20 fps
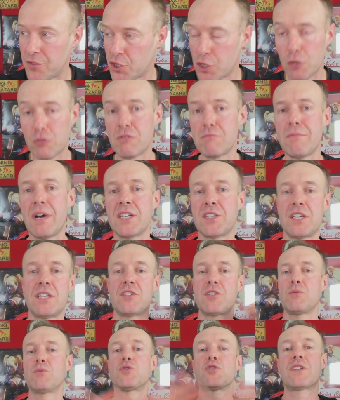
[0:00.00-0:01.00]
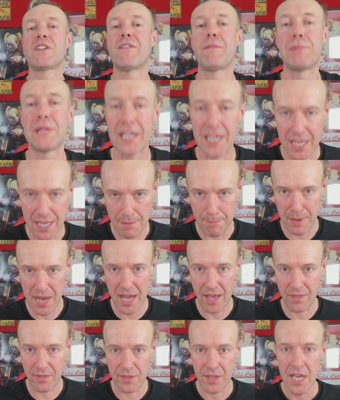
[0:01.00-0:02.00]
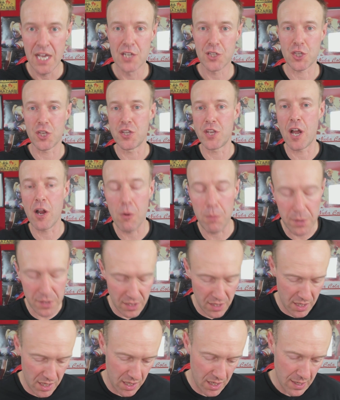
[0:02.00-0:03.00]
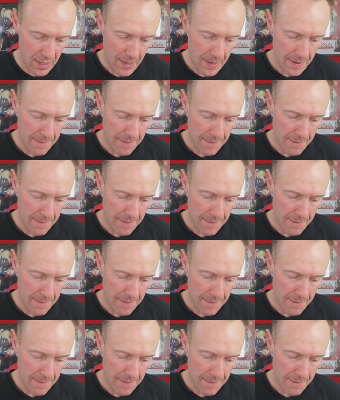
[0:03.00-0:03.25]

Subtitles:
Children might say this, so just have a blanket ban so that nobody